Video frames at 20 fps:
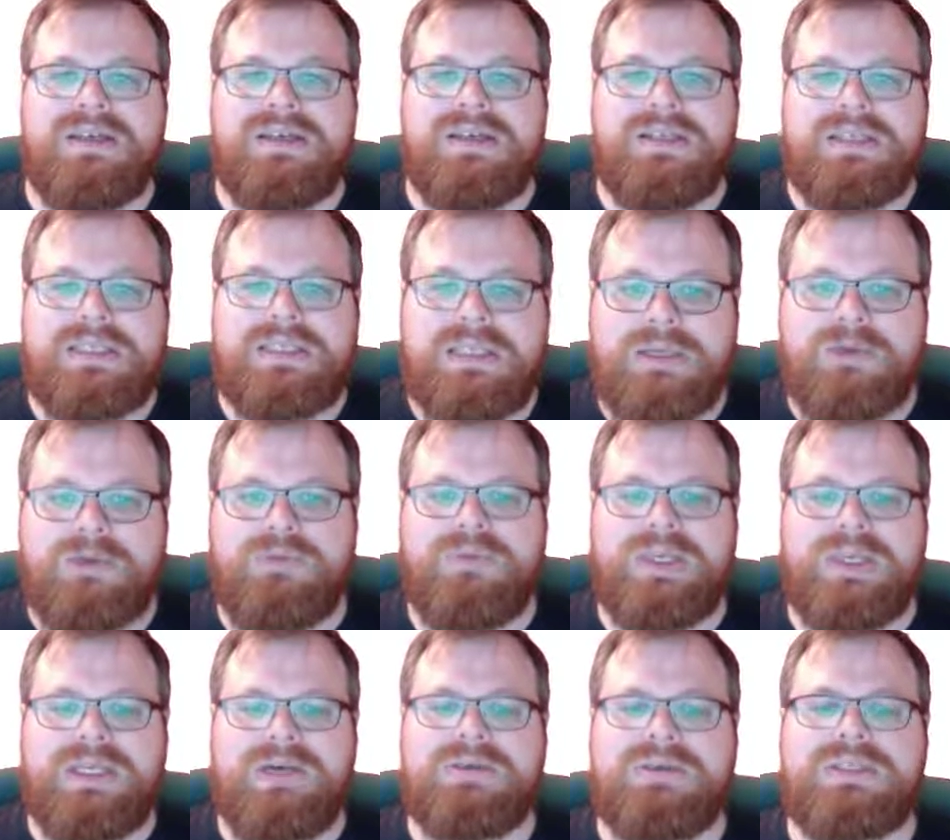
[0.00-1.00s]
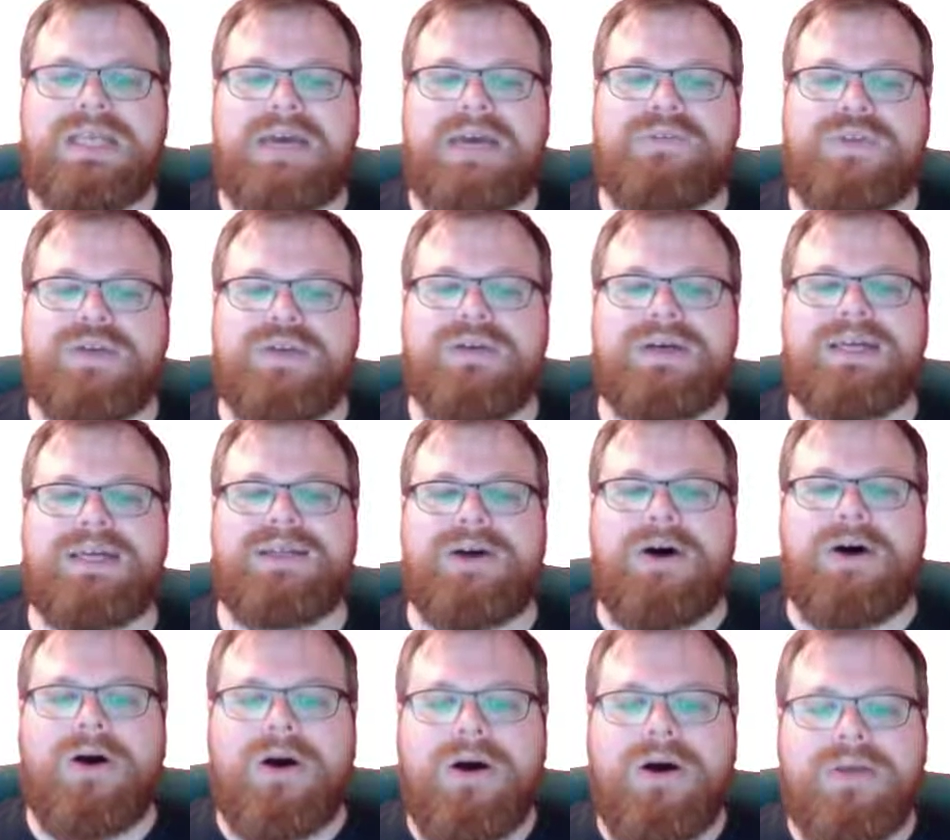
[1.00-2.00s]
So we don't have to look at
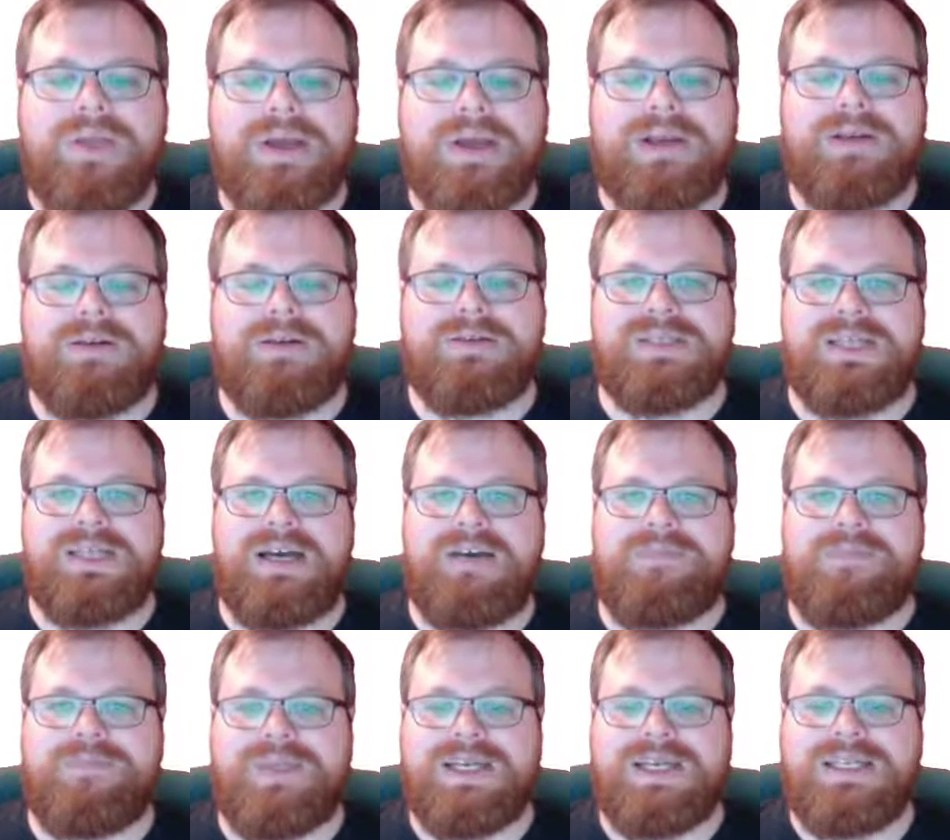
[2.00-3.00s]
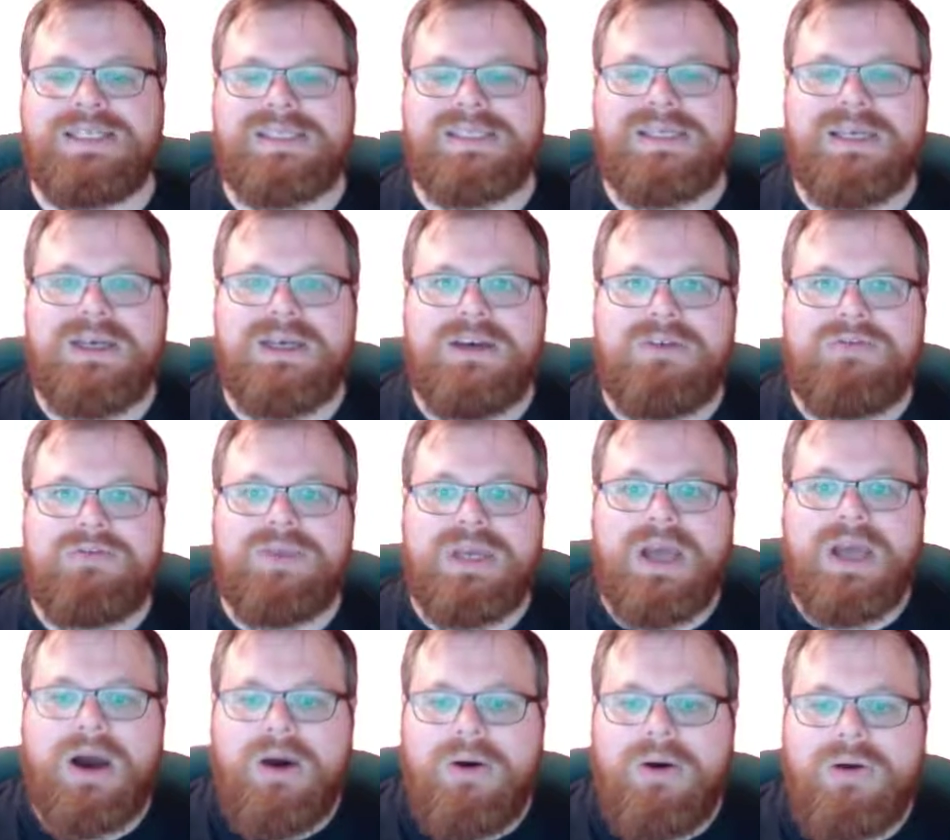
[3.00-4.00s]
all the closed half planes, we
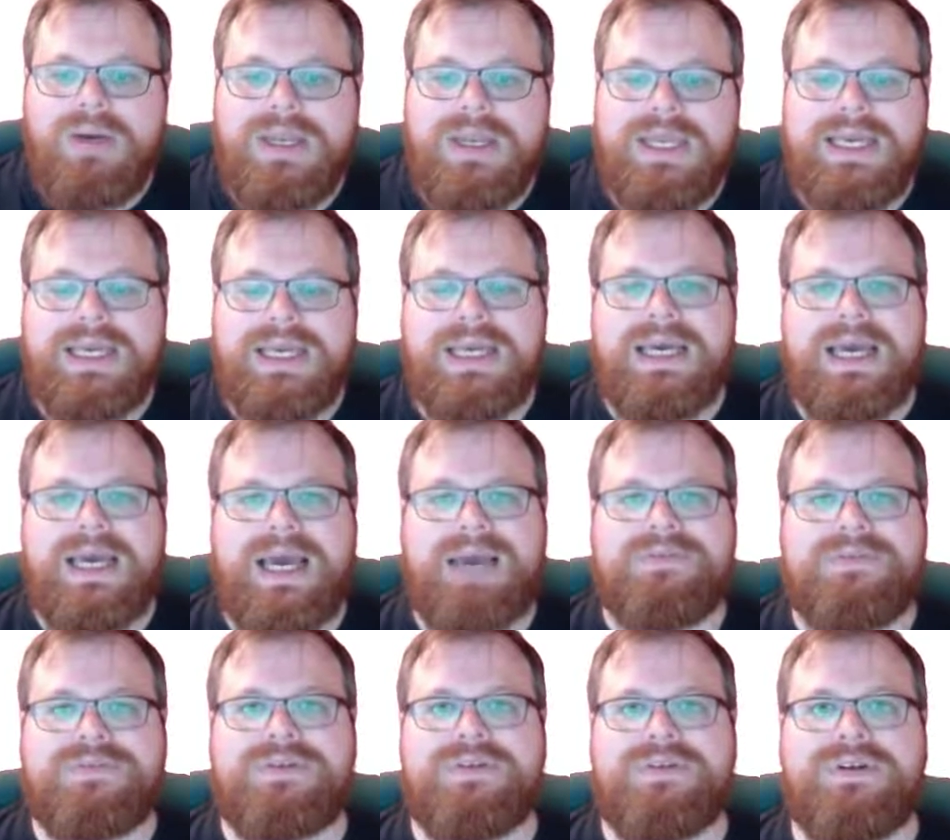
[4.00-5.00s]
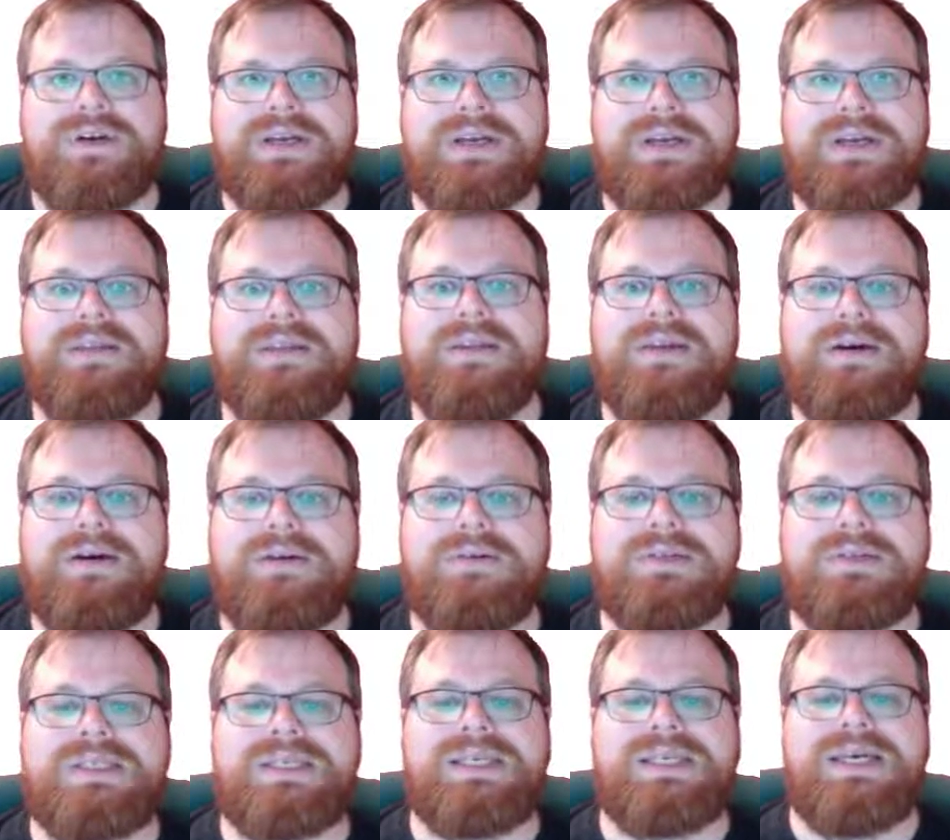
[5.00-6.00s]
only have to look at
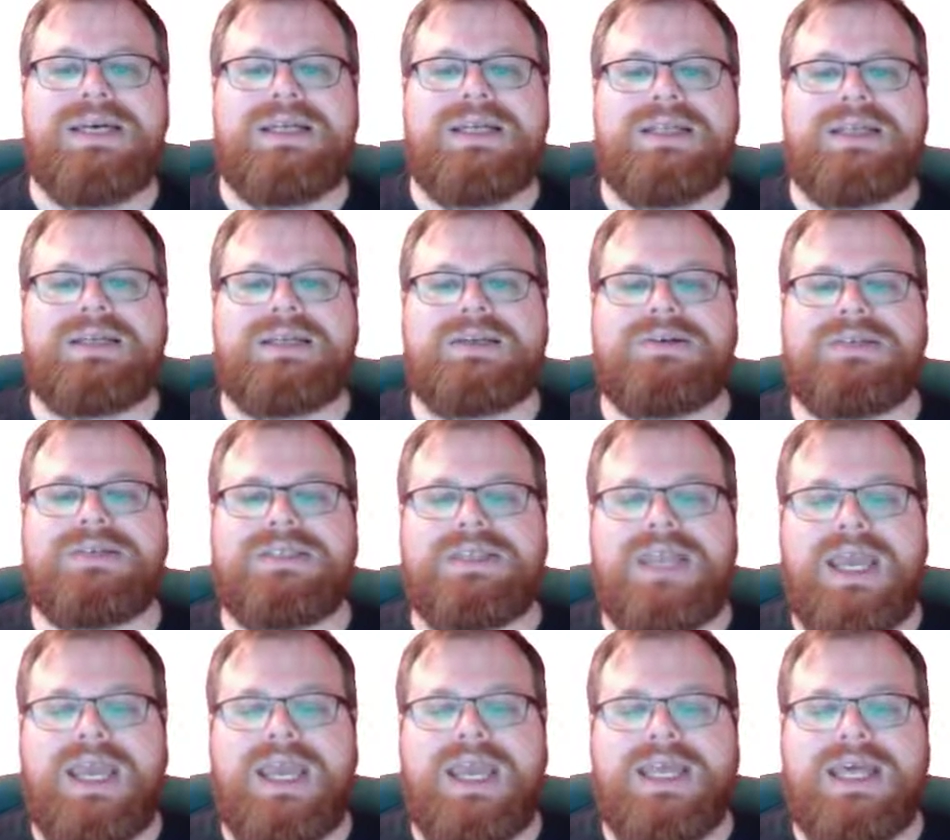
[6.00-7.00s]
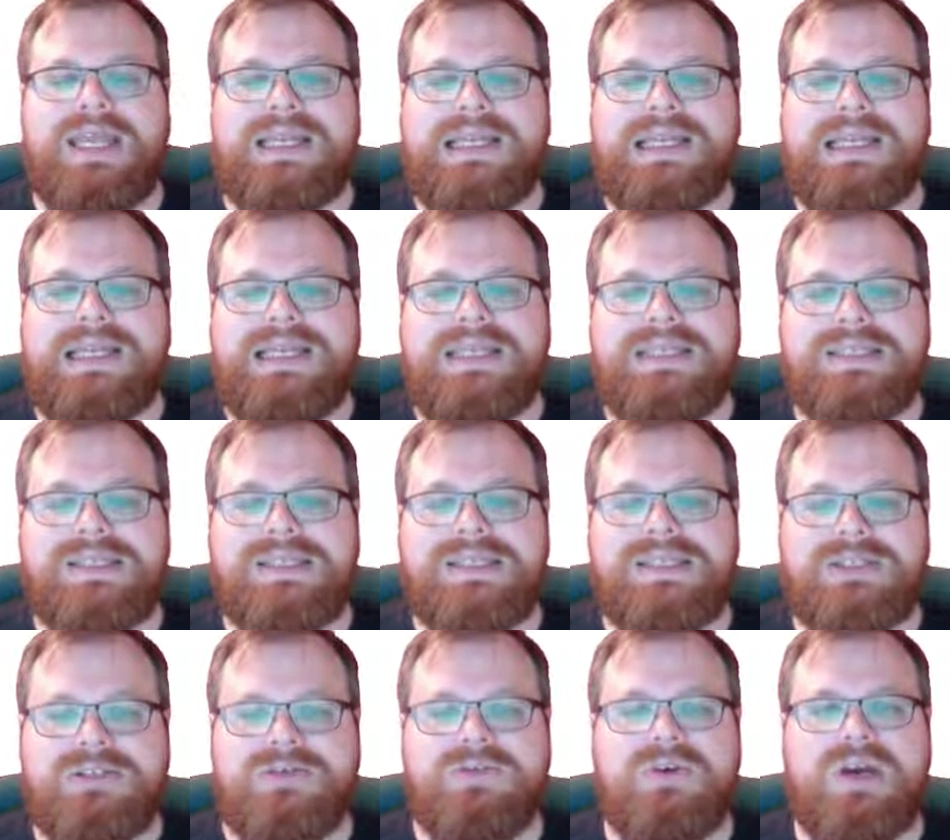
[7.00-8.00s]
those that contain at least
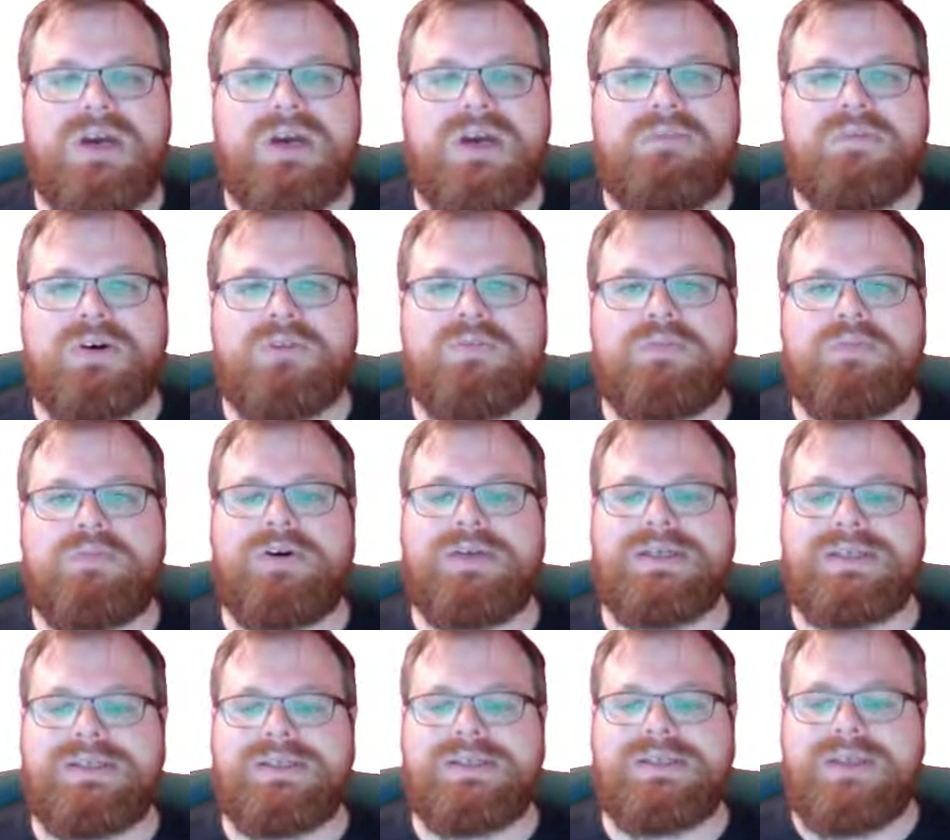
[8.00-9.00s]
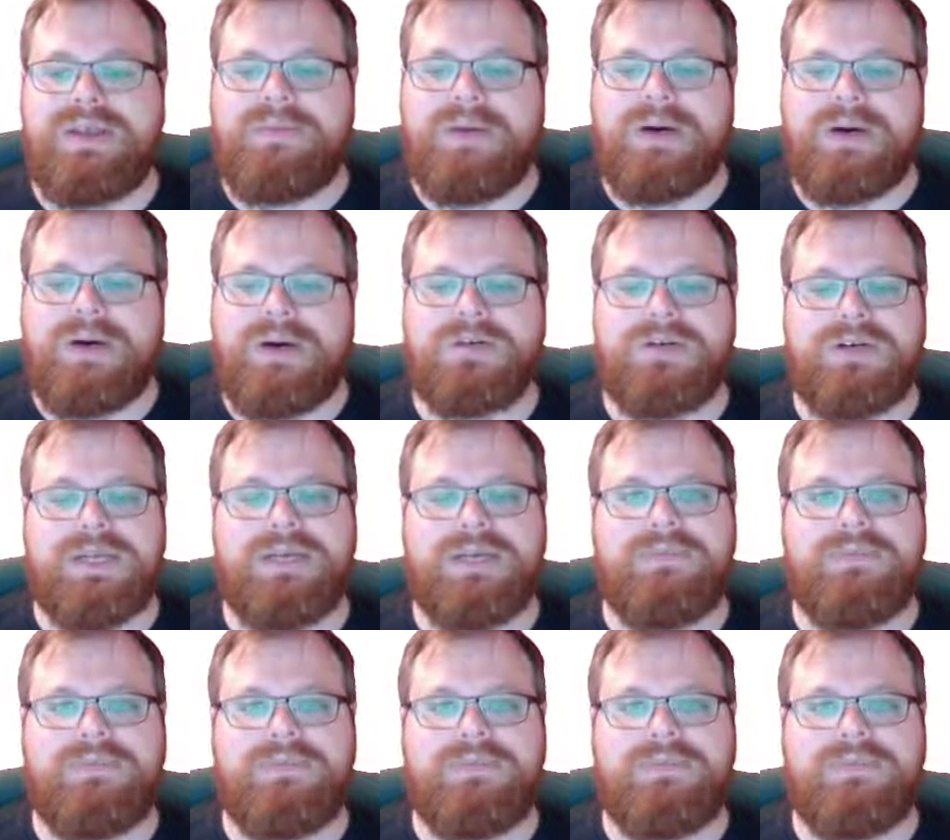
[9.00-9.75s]
two input points on the boundary.